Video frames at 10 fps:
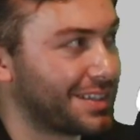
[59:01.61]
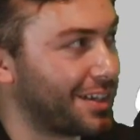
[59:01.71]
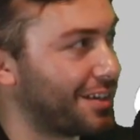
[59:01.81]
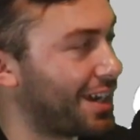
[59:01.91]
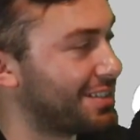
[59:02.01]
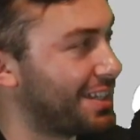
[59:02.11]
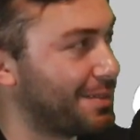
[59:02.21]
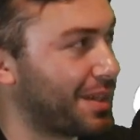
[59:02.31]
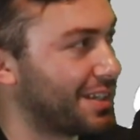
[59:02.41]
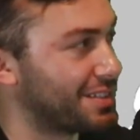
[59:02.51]
They're not a
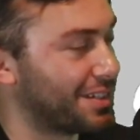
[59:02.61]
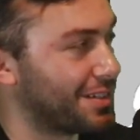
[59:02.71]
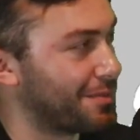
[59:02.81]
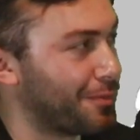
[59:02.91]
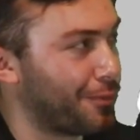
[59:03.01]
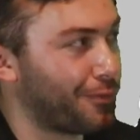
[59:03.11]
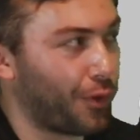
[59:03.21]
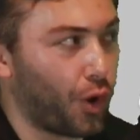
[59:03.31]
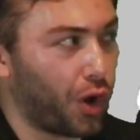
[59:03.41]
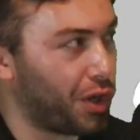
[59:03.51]
team that is going to
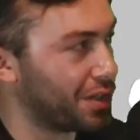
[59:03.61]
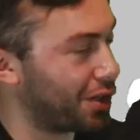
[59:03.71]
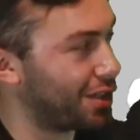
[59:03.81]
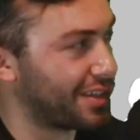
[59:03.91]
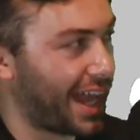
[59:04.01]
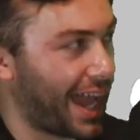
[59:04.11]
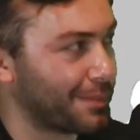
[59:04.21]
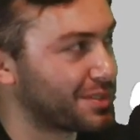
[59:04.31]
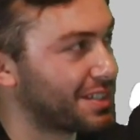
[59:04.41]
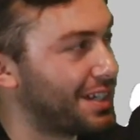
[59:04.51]
fall or
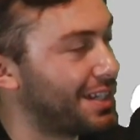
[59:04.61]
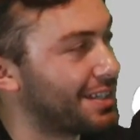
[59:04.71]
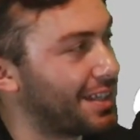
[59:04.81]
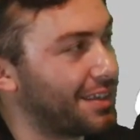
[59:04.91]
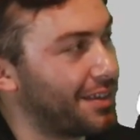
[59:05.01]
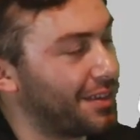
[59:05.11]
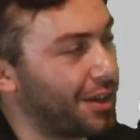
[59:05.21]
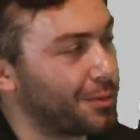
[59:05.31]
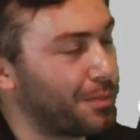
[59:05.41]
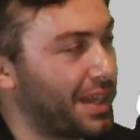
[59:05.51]
collapse,
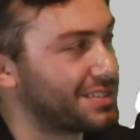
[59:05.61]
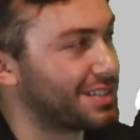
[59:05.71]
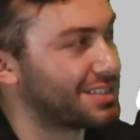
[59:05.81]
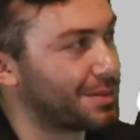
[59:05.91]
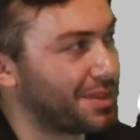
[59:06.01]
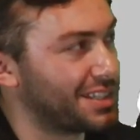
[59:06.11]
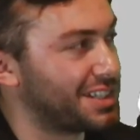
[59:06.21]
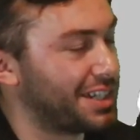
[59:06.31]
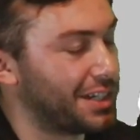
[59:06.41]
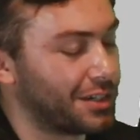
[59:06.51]
based on some things
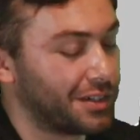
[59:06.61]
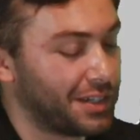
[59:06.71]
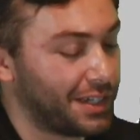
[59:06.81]
you hear.